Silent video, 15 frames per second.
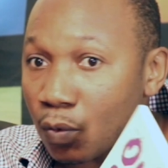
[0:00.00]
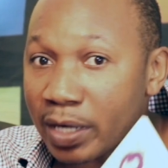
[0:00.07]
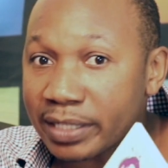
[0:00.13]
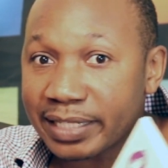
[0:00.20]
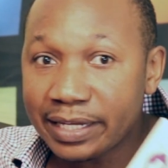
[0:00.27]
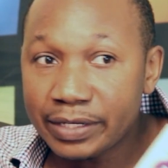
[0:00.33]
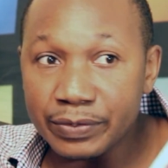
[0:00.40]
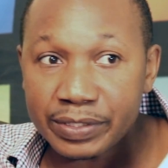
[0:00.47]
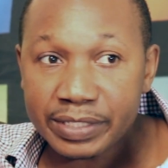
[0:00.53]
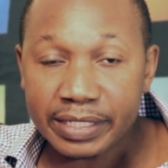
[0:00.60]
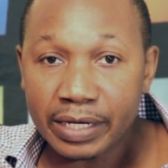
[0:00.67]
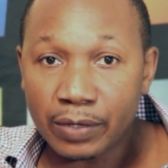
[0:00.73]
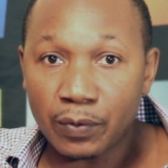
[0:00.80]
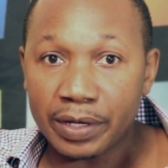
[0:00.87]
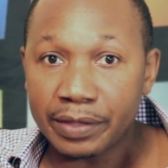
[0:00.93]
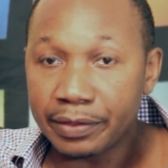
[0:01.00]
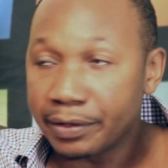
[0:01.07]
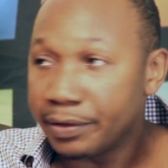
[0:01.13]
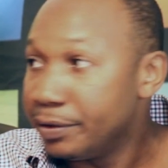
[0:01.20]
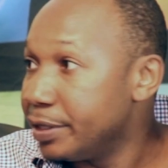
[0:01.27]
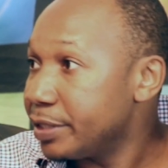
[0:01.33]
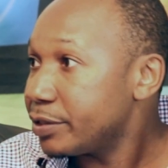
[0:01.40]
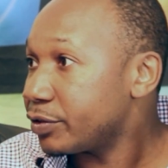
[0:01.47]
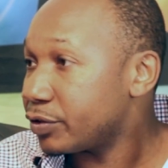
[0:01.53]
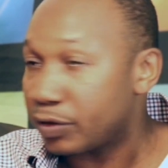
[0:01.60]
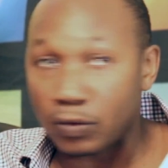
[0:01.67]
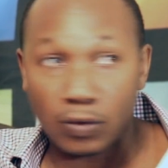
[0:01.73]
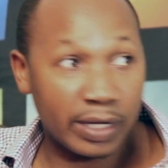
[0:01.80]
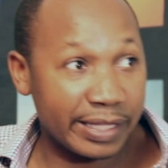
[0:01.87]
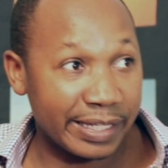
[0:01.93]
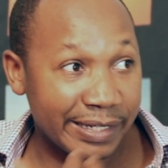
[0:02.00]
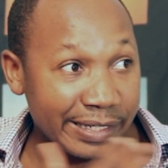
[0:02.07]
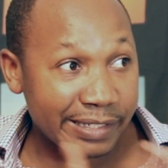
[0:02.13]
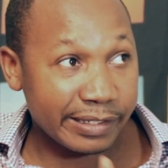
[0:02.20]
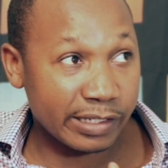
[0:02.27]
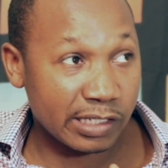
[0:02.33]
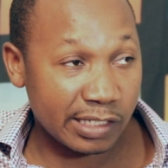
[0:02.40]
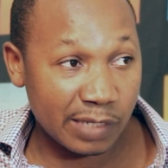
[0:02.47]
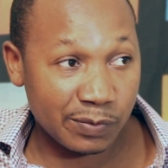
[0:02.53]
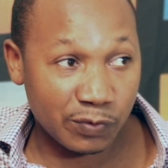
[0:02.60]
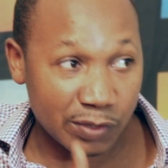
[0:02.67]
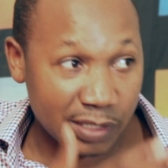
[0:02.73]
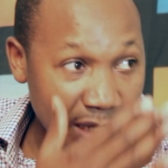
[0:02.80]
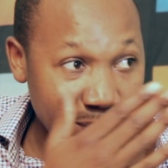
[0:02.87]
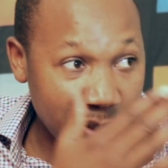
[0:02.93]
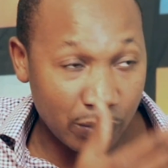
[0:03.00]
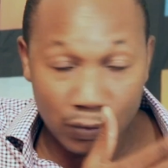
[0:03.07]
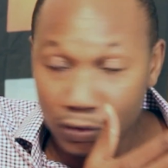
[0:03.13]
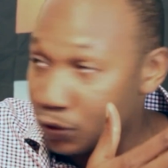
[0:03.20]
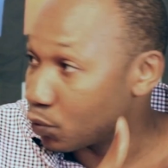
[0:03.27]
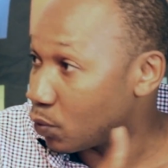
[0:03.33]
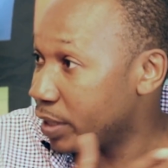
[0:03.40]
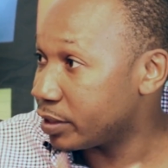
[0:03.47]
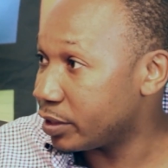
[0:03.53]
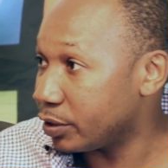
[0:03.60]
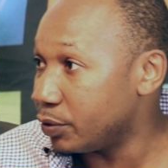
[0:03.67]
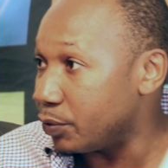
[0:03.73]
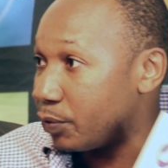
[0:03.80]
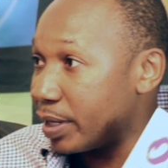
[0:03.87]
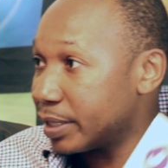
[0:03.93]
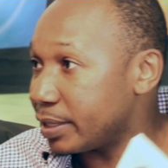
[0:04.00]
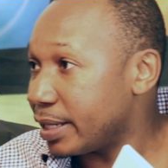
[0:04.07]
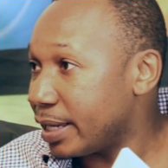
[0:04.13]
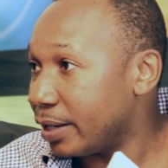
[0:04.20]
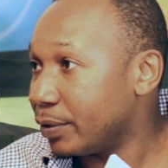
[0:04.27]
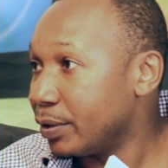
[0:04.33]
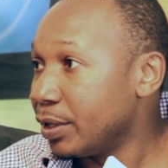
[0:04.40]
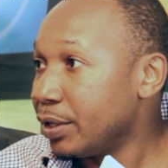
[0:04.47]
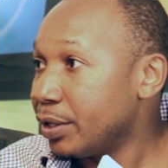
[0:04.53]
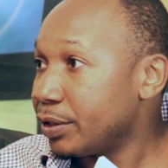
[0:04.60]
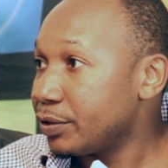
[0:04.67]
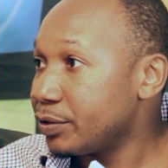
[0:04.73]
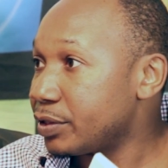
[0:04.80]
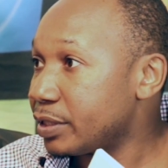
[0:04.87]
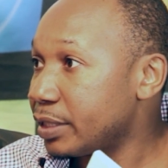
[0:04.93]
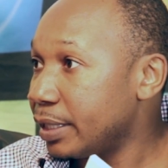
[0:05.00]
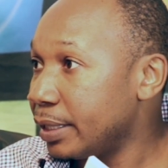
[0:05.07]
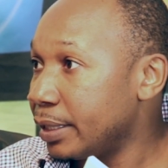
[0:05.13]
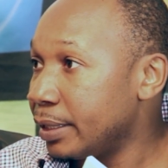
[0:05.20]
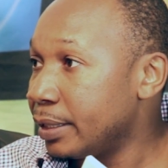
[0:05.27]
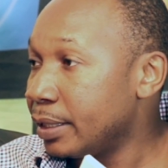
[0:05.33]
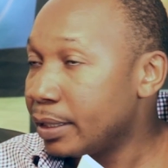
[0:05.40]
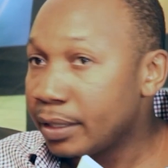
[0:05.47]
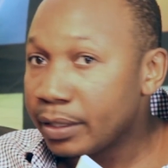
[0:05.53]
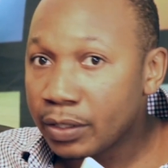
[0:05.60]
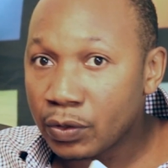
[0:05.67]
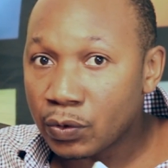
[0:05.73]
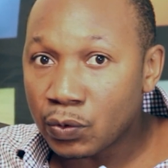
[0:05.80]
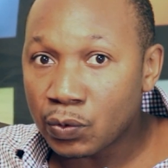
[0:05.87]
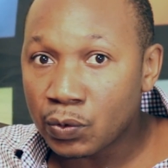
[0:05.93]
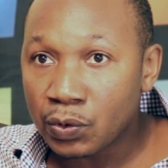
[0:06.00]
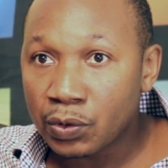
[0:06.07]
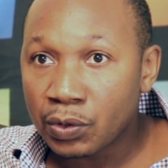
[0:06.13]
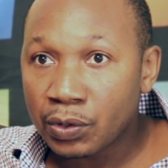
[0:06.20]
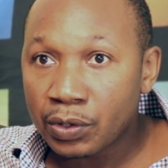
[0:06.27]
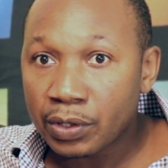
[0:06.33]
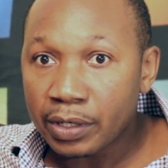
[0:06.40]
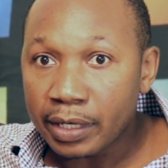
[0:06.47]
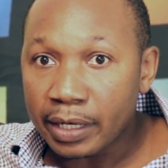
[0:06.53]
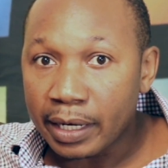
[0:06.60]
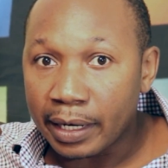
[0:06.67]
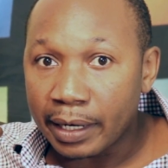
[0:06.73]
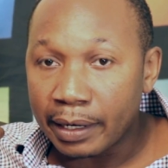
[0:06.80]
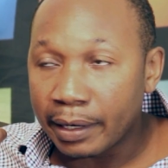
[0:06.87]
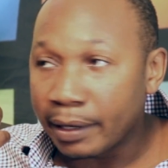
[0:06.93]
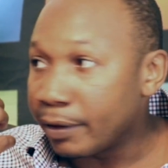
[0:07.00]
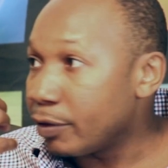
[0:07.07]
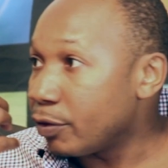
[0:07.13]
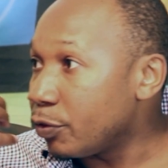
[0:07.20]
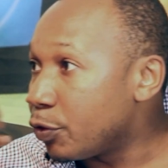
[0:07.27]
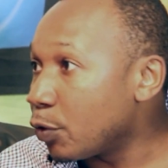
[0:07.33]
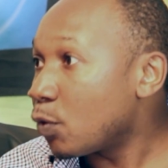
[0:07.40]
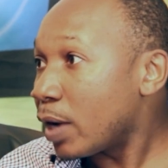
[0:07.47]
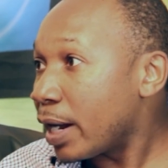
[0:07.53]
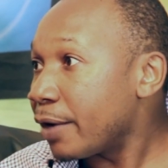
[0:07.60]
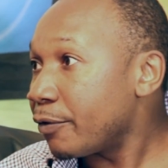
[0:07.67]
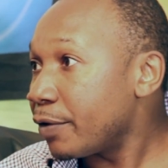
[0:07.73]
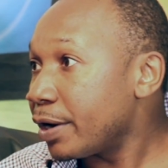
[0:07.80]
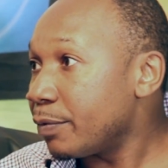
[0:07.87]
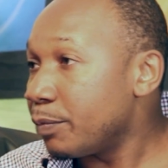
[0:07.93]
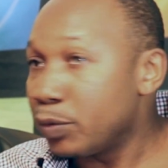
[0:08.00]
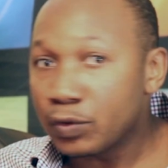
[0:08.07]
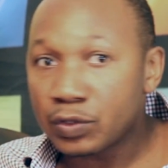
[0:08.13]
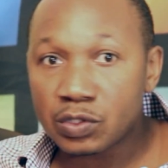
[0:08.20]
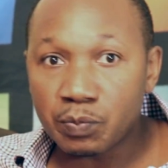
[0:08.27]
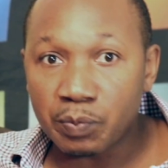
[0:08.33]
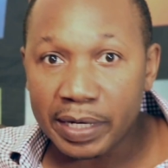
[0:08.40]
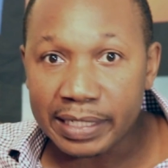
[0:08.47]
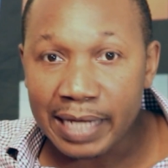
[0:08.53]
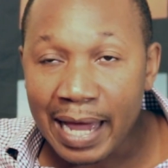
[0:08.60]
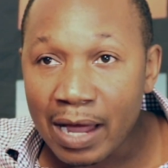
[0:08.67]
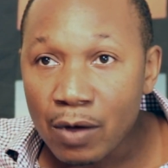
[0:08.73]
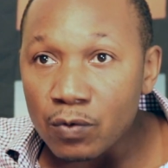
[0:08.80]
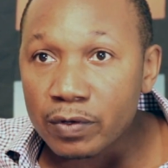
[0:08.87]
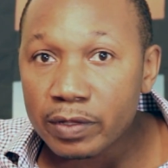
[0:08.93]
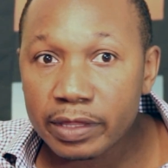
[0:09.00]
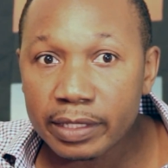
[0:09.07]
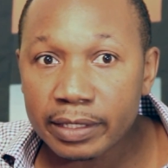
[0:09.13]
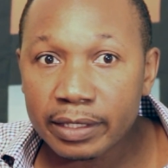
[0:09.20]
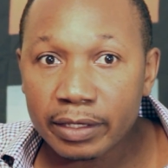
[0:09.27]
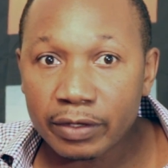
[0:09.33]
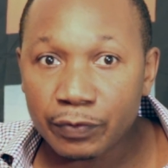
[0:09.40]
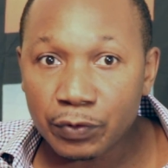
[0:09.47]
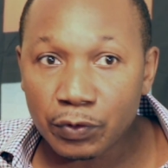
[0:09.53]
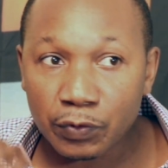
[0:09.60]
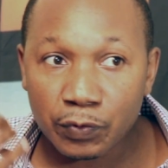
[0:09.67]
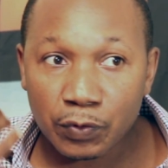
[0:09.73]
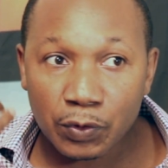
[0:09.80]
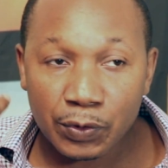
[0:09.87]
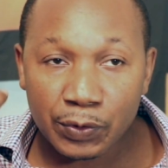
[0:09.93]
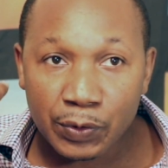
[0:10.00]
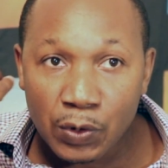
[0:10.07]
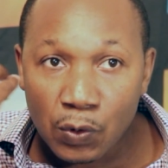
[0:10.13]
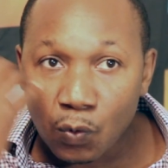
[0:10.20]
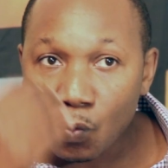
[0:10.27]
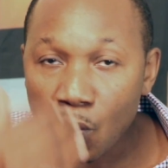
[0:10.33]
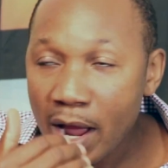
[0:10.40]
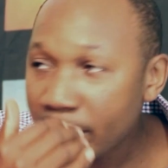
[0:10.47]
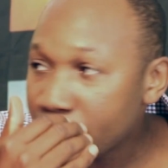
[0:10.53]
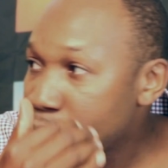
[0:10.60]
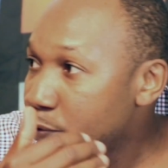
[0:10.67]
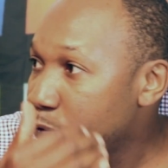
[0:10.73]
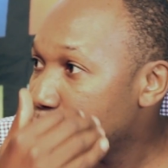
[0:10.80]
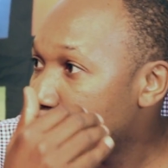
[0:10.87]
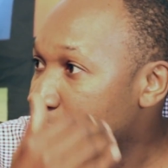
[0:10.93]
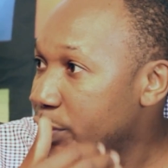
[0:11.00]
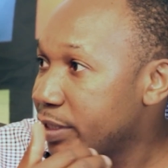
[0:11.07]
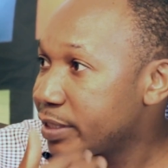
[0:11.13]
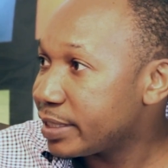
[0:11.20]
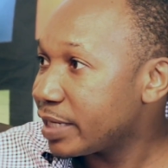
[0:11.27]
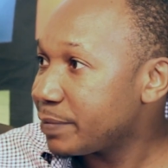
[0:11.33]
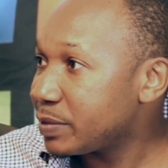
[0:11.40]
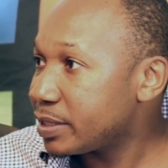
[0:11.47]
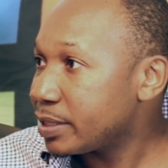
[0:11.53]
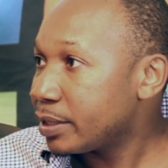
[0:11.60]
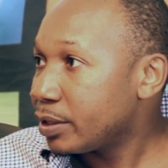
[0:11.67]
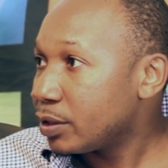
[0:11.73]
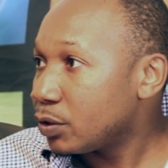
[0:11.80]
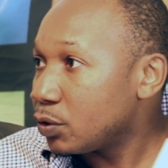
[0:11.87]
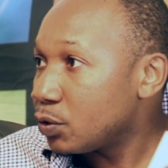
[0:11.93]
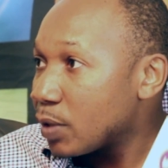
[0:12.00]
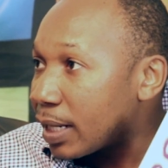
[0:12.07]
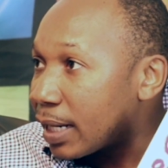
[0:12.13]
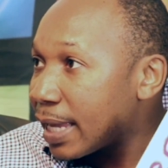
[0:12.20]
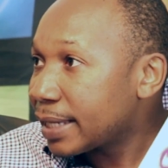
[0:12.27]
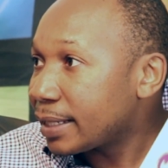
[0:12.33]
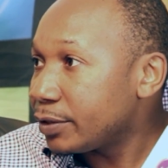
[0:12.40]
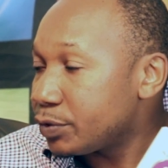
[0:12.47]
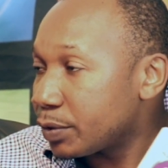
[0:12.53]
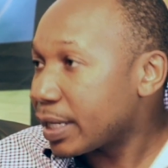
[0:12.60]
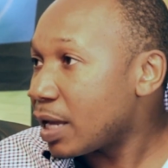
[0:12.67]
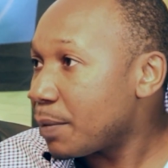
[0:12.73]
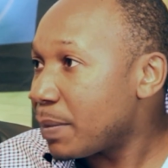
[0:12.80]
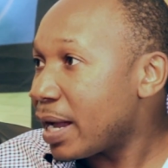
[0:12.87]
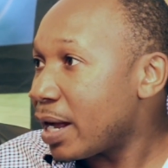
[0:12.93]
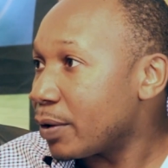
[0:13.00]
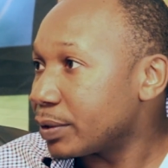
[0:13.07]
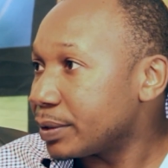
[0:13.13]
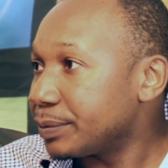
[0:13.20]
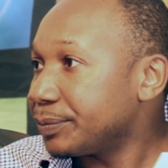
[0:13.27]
what can you say were the necessary steps for somebody who is watching you right now to say, you know, though I read books, but I would think if you follow 1, 2, 3 steps, you are likely to come out.